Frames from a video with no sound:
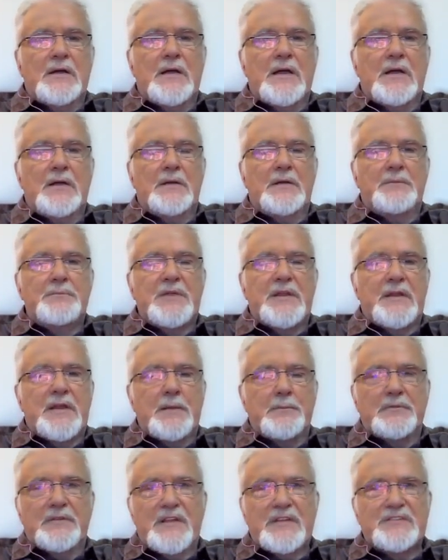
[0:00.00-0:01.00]
I
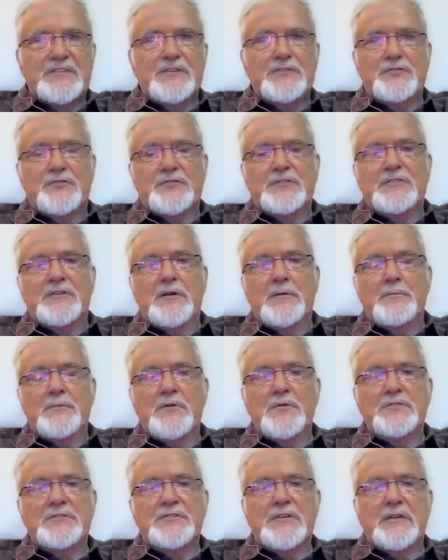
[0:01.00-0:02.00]
became less
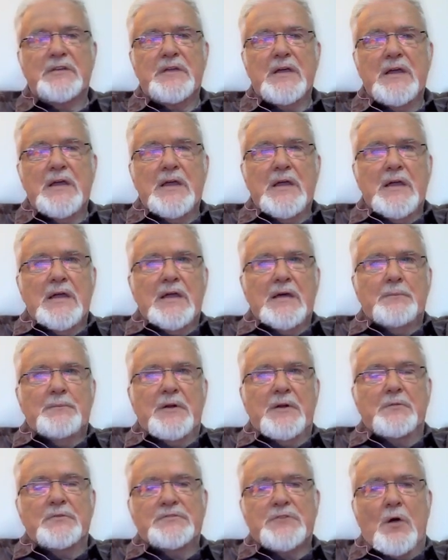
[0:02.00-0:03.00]
interested in music,
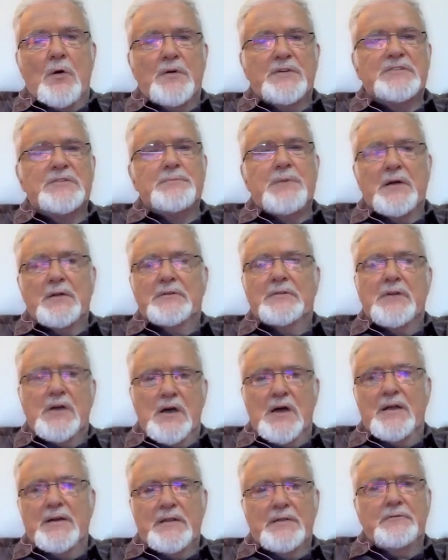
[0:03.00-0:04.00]
but it was always
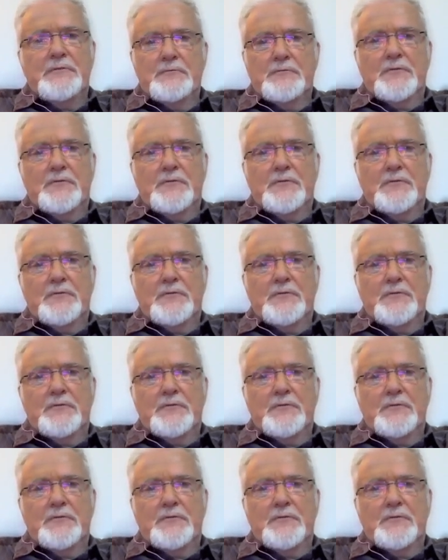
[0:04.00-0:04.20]
about God.